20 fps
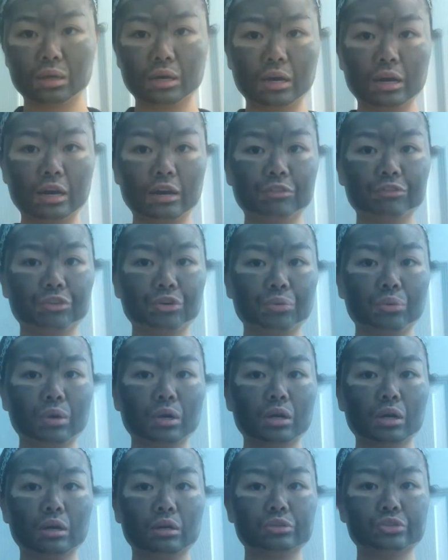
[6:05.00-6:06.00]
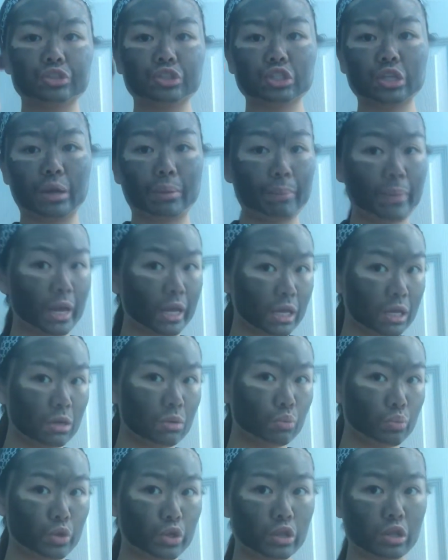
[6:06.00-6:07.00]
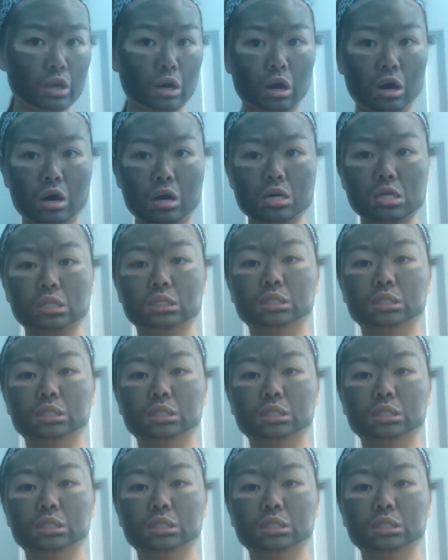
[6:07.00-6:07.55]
afterward, I'll check back in with y'all.